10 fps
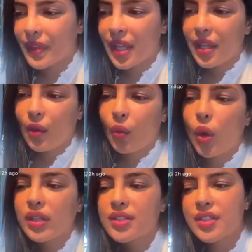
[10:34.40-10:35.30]

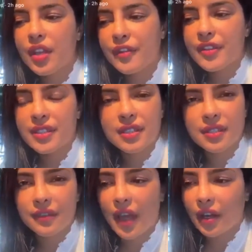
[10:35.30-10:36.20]
What surface does the
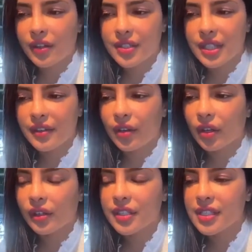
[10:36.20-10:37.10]
virus live on?
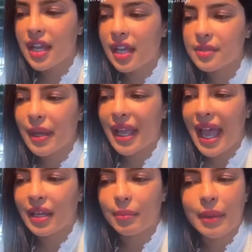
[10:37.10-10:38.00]
This is asked by
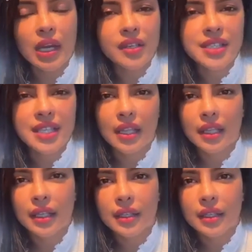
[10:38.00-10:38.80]
@MarySkelly.